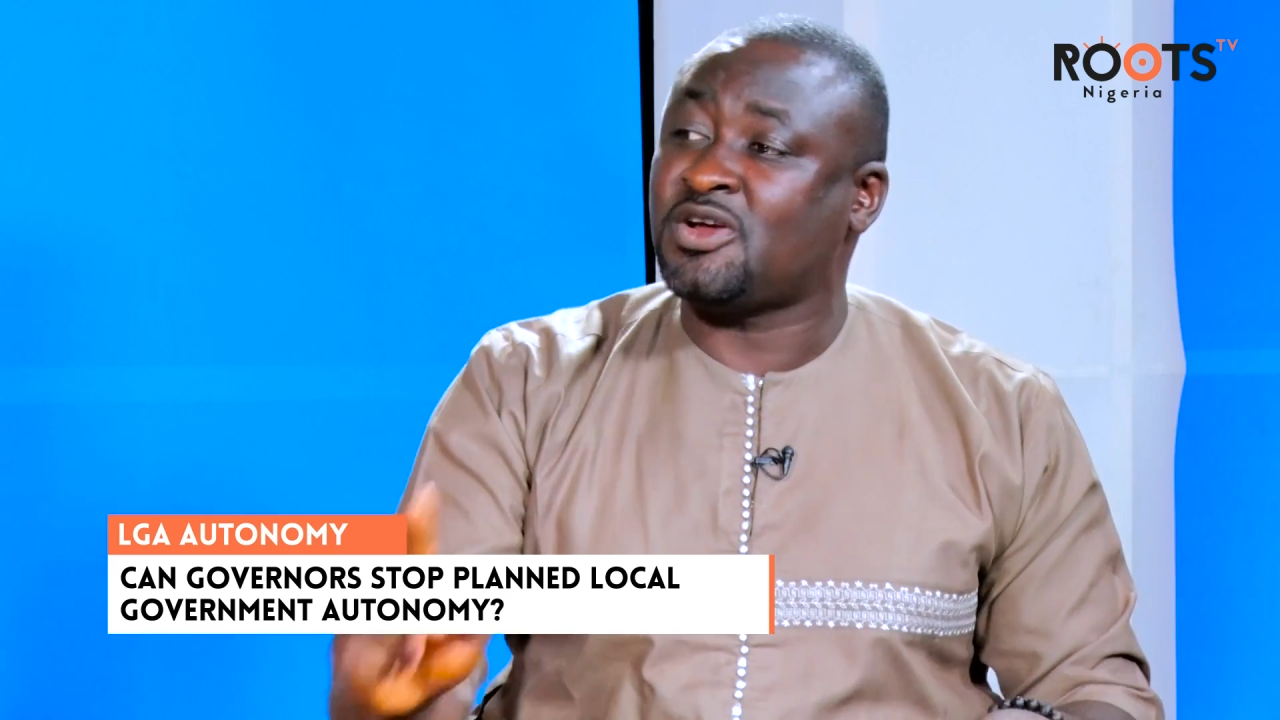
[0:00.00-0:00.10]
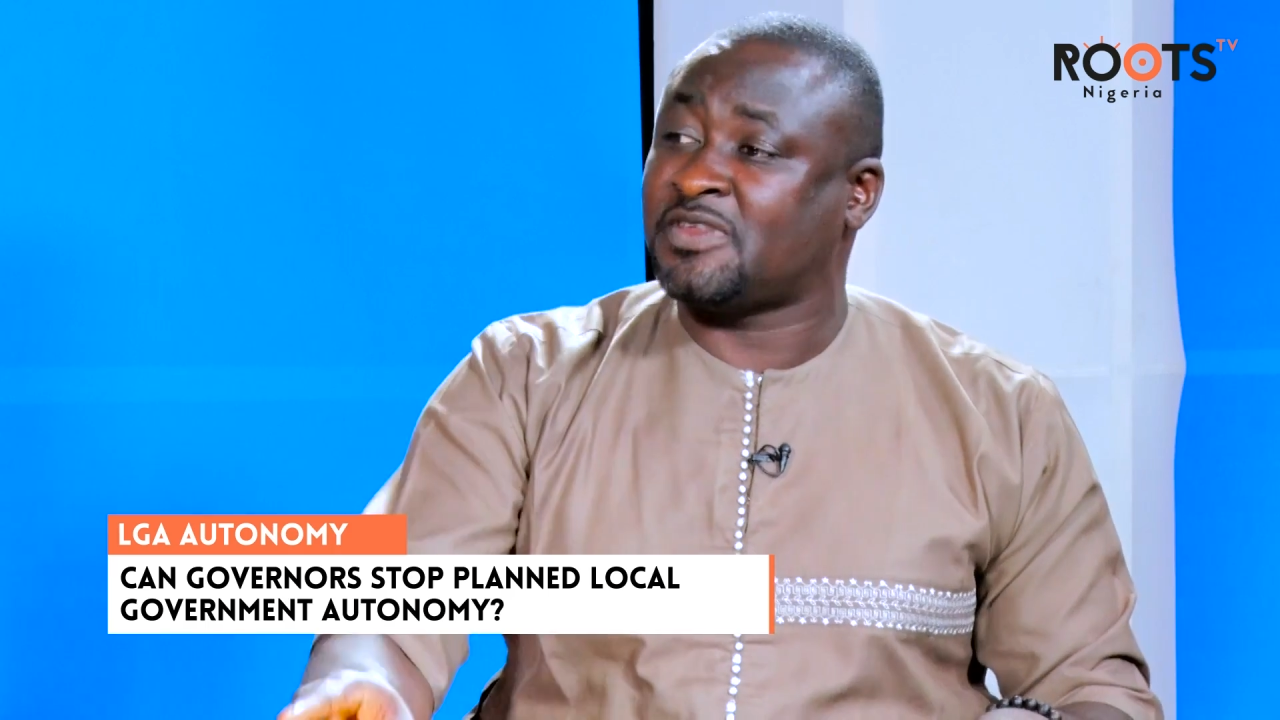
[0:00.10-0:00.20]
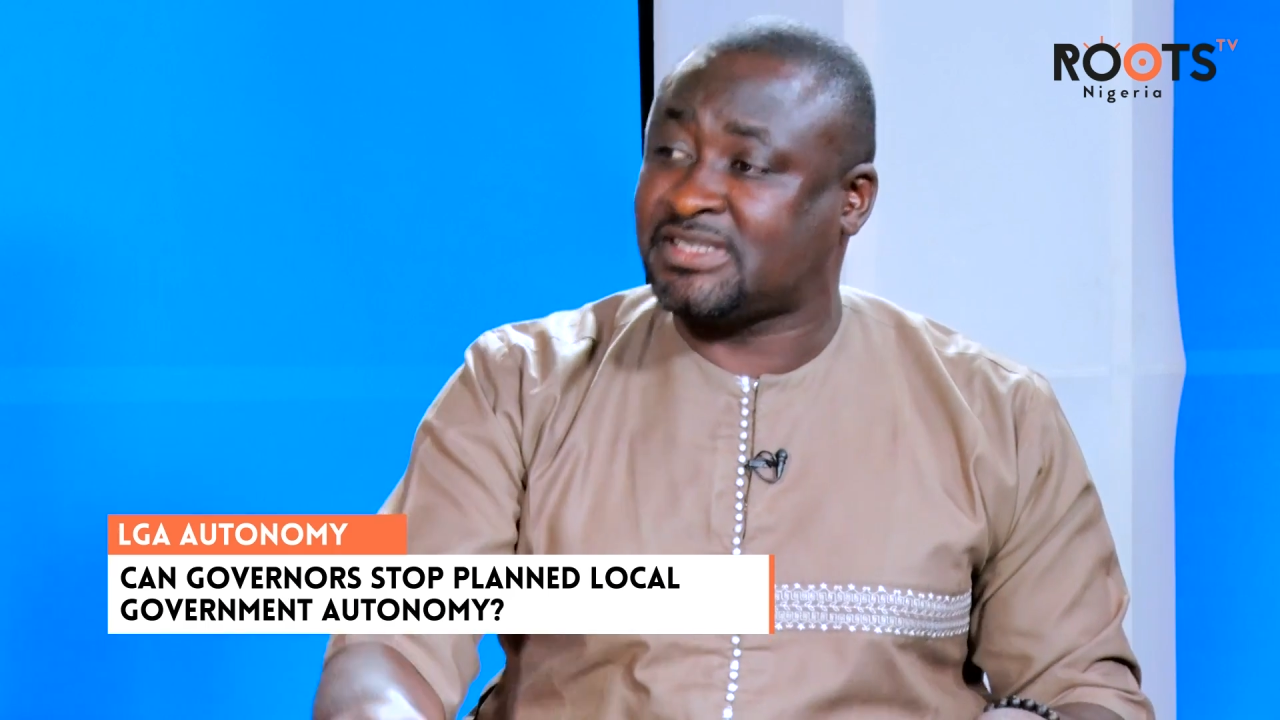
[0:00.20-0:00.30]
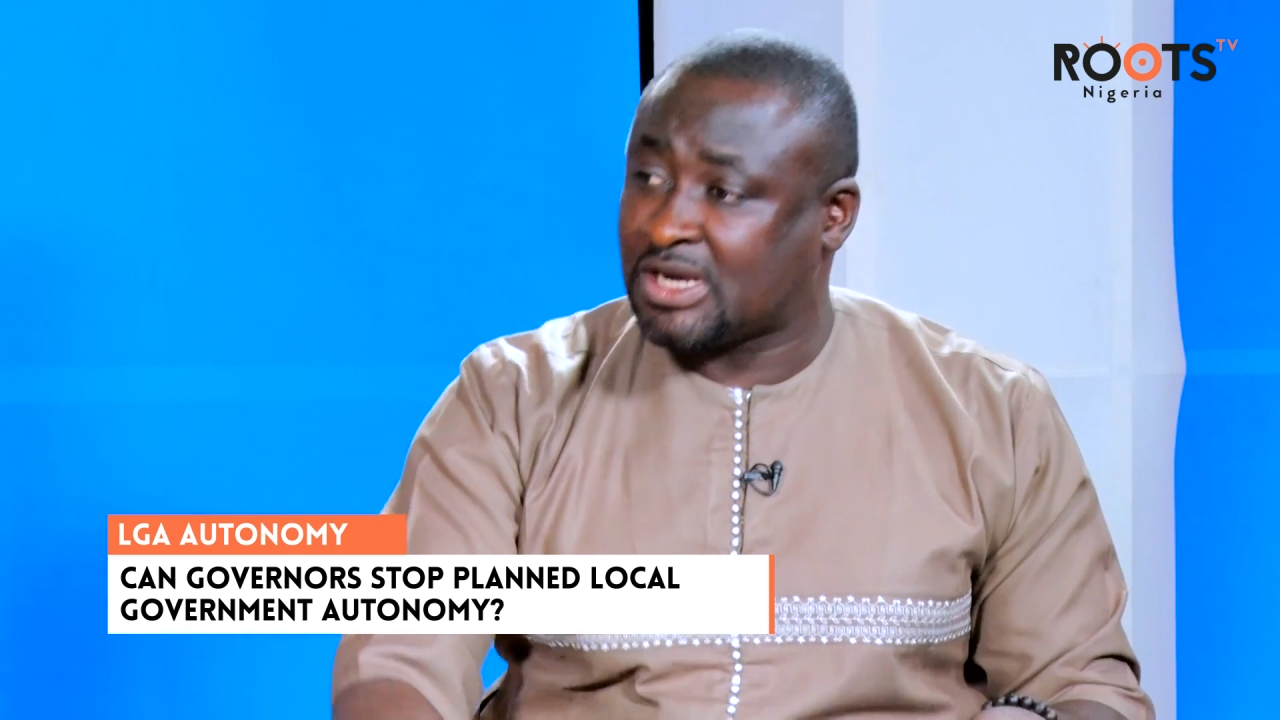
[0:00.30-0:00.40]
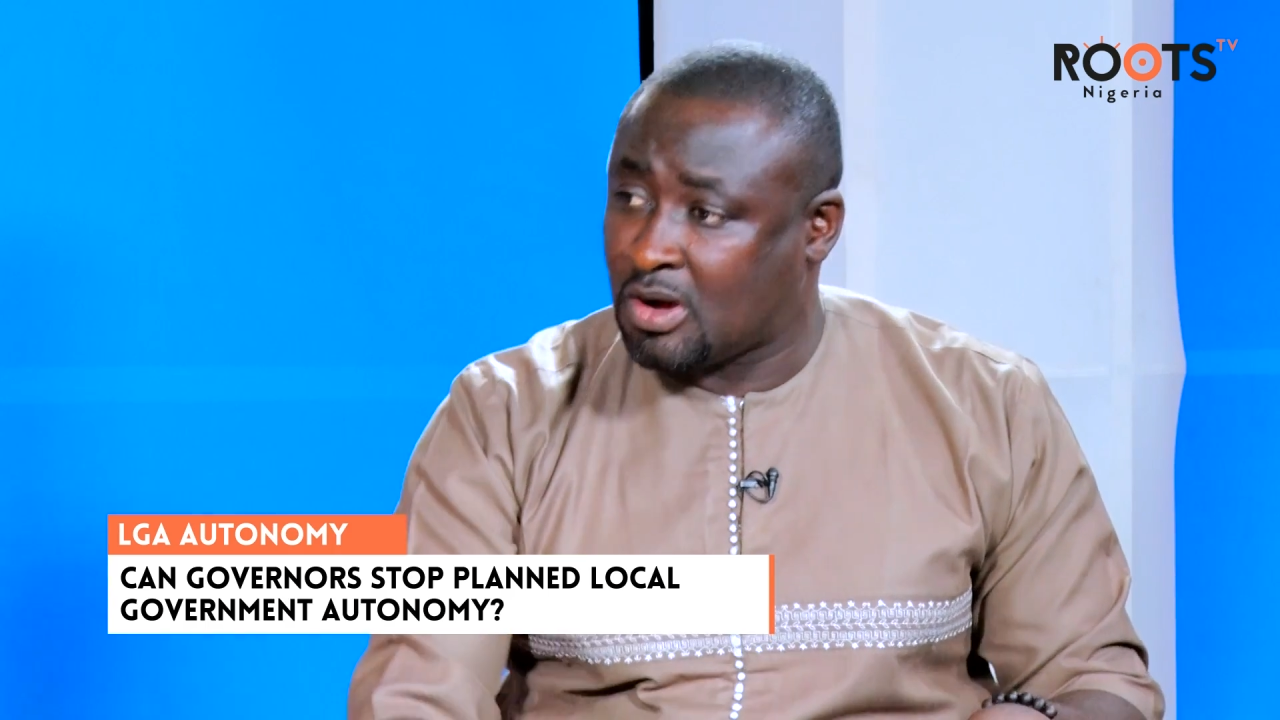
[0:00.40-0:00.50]
of
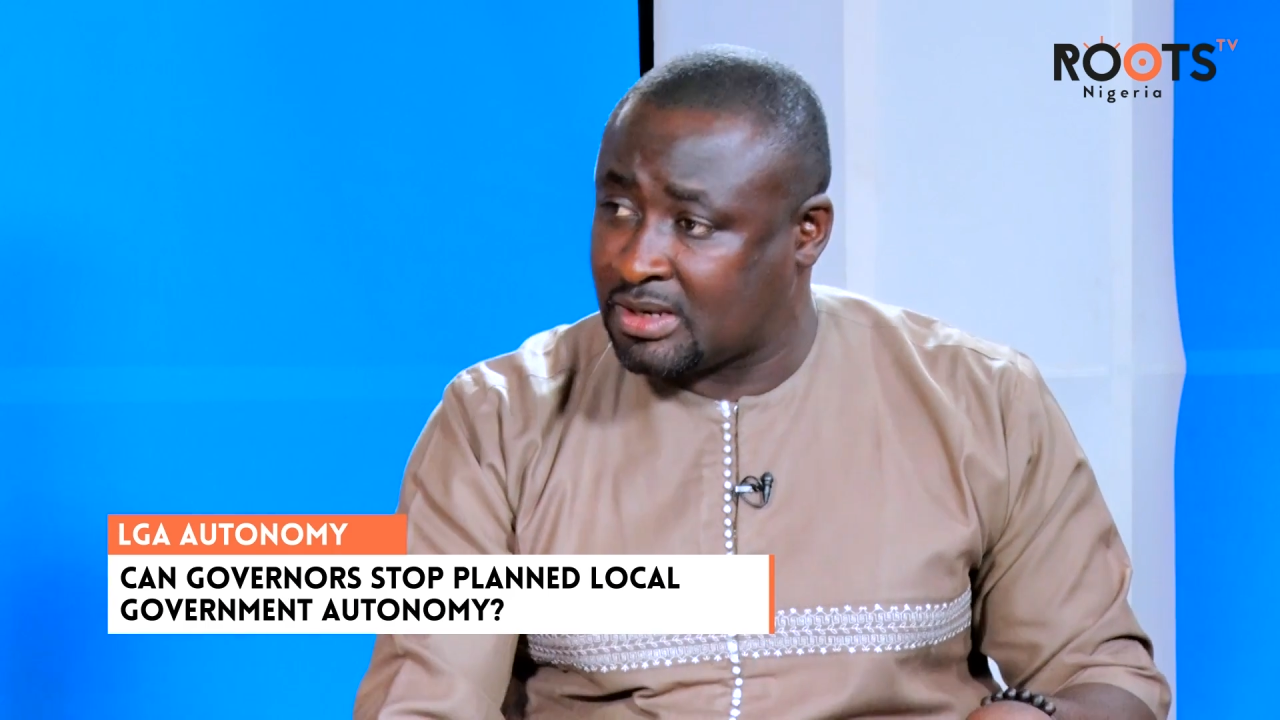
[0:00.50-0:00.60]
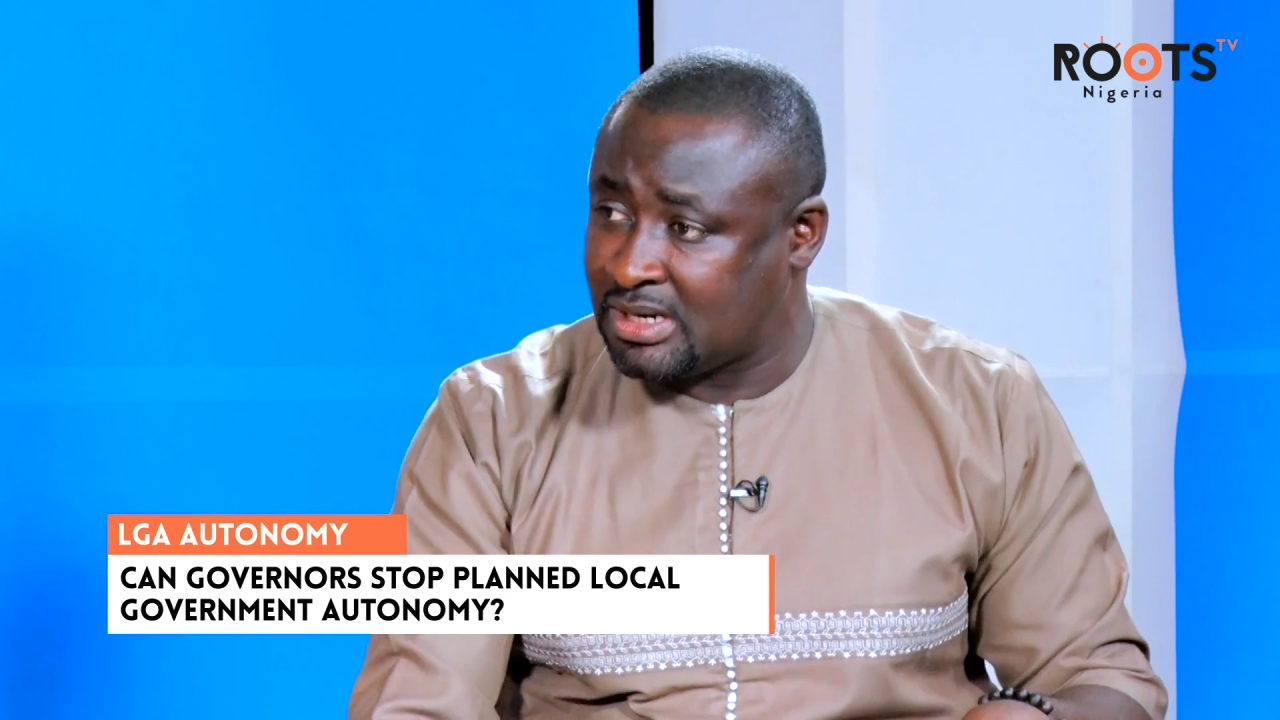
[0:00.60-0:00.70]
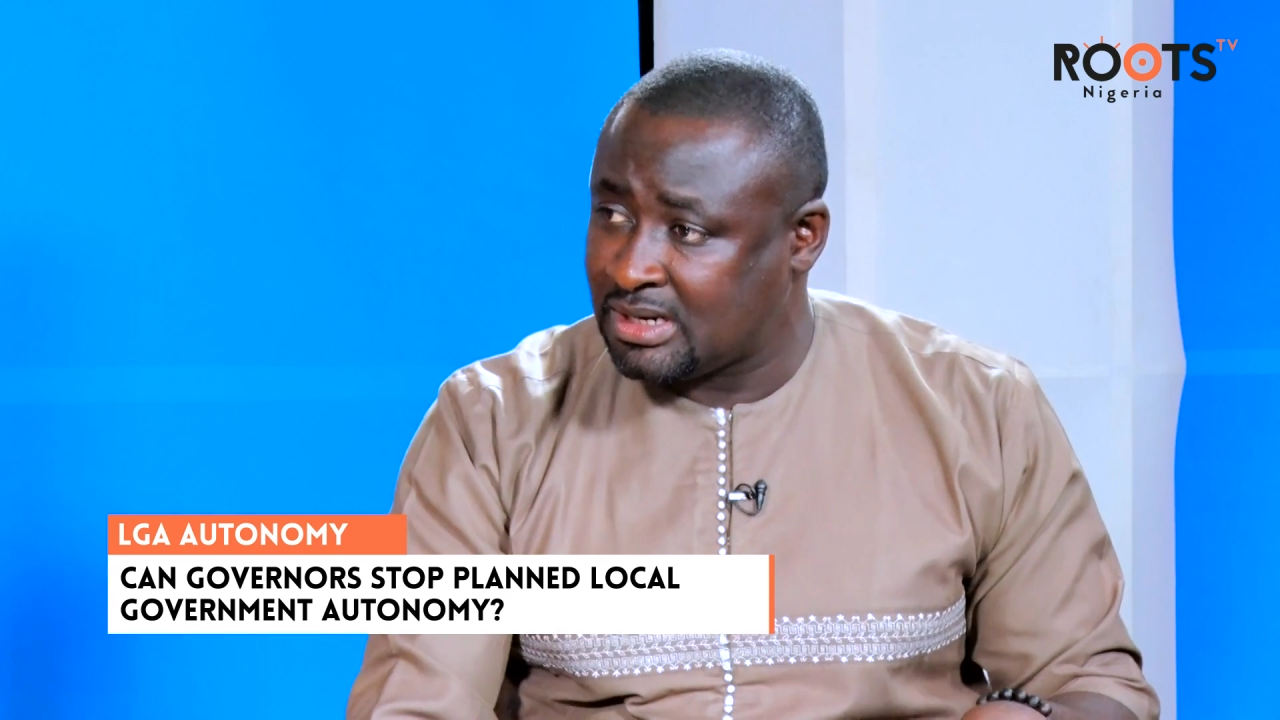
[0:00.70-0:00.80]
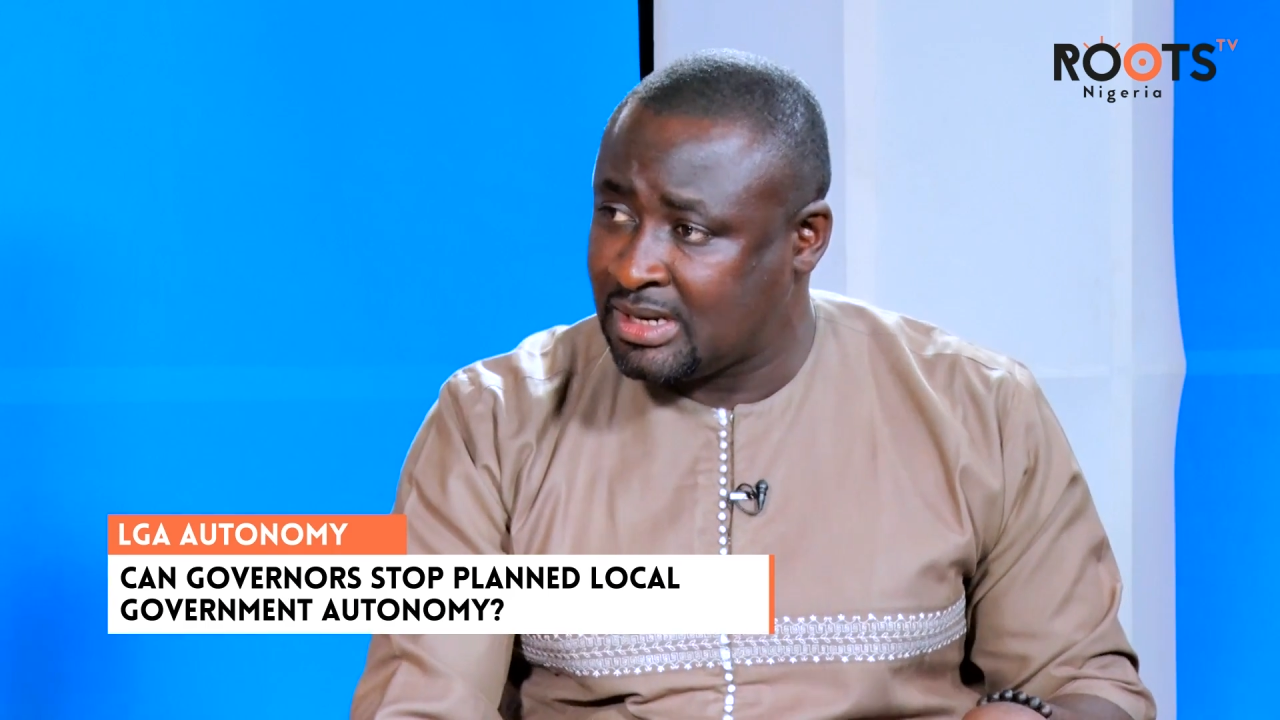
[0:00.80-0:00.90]
the second,